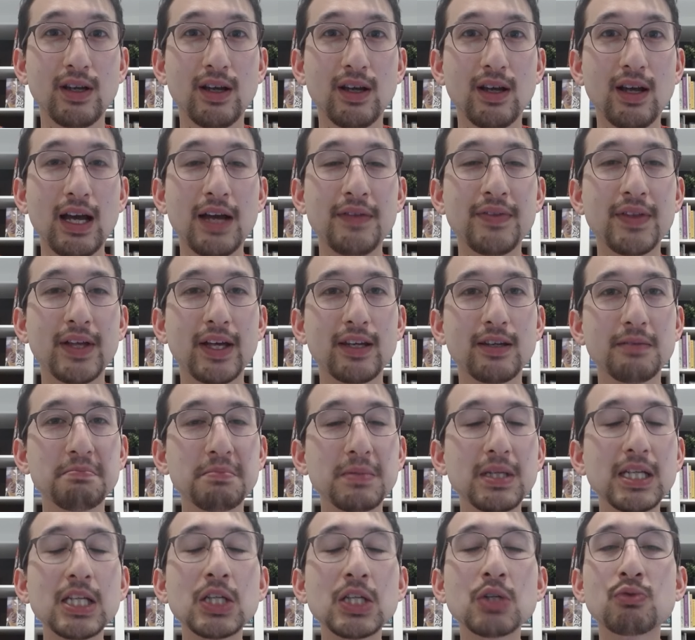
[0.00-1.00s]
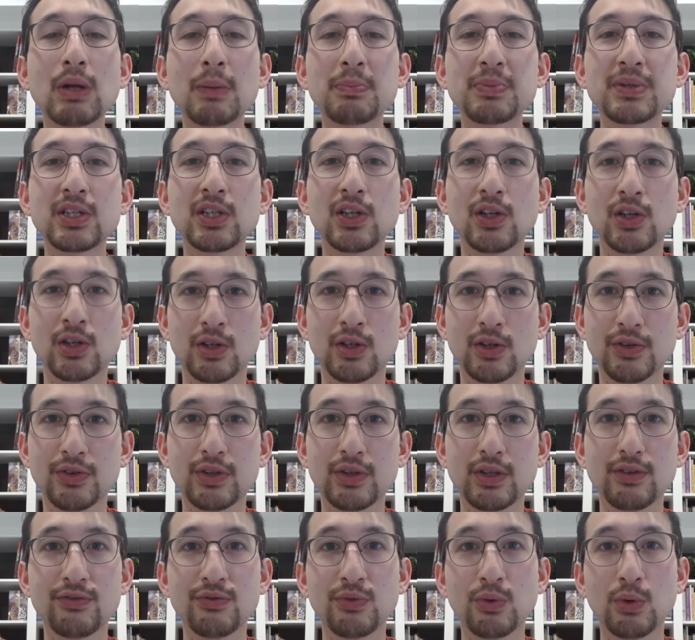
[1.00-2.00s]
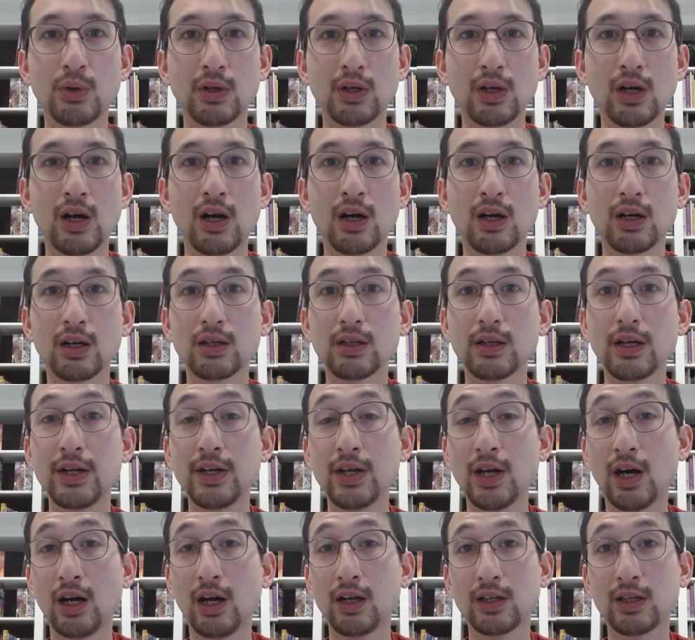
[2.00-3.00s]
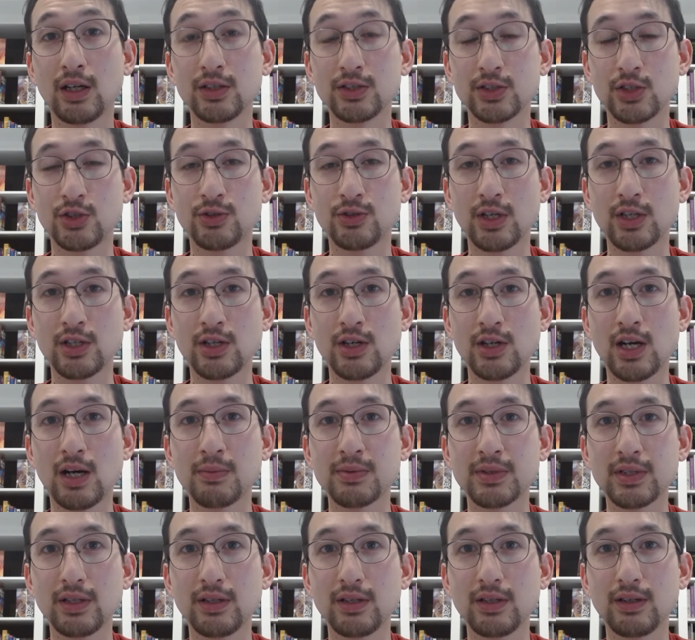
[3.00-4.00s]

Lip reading: and then Erupting Earth for our non-concentration option.